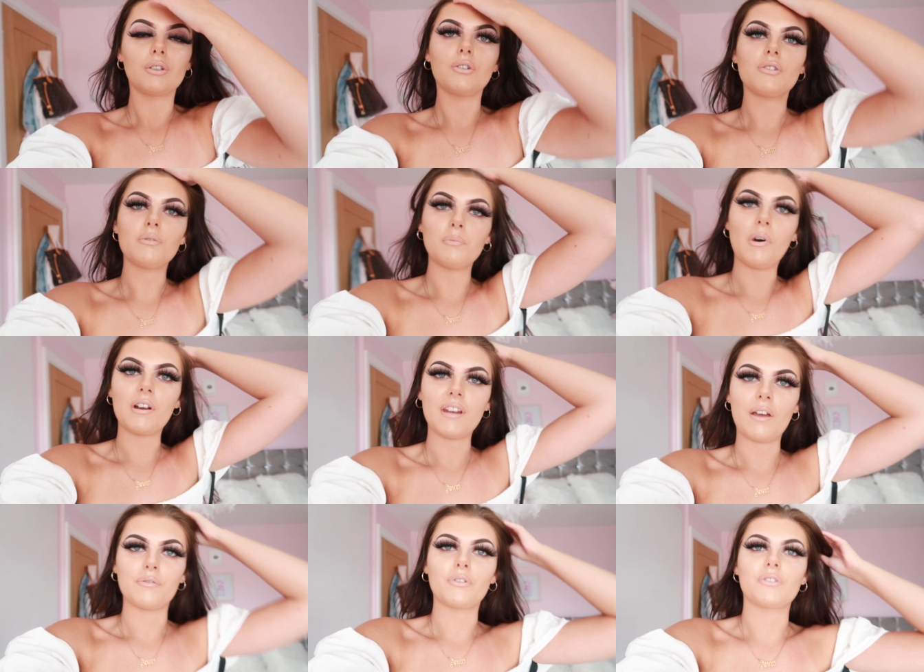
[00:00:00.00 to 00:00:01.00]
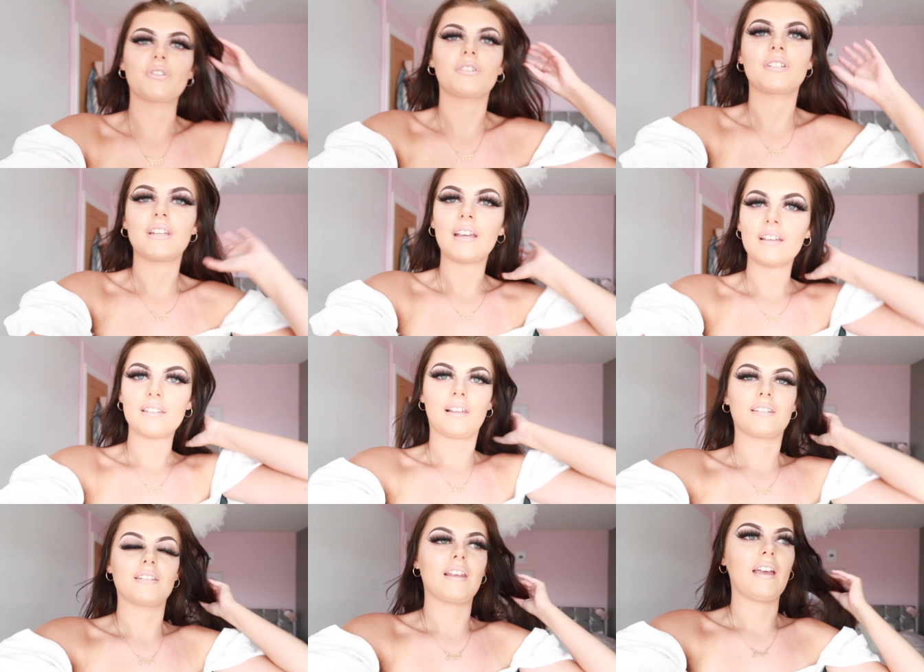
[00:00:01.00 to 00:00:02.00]
Good morning, everyone. So today is
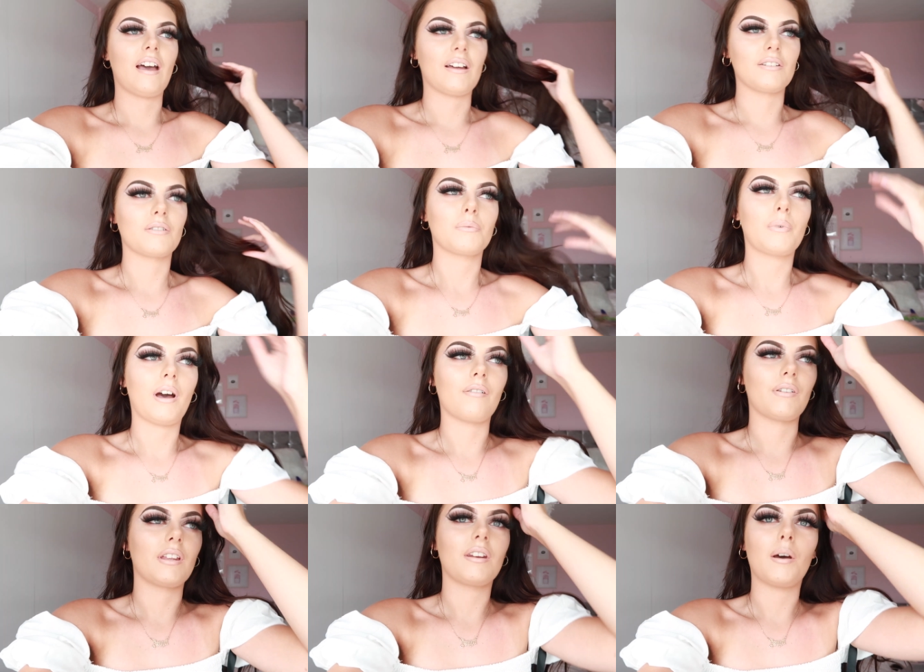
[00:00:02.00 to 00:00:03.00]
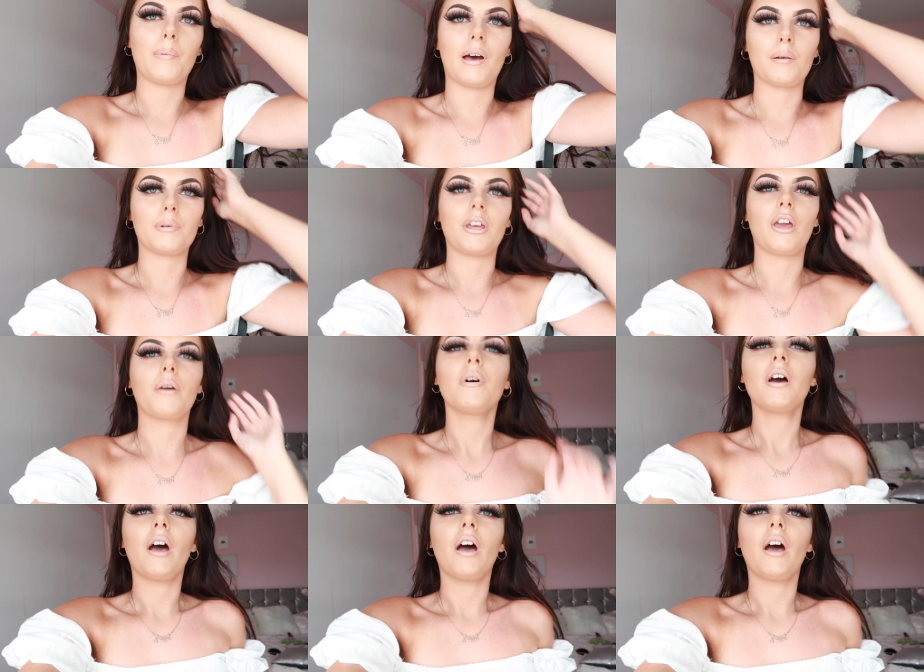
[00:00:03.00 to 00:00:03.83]
Saturday and we're having a barbecue.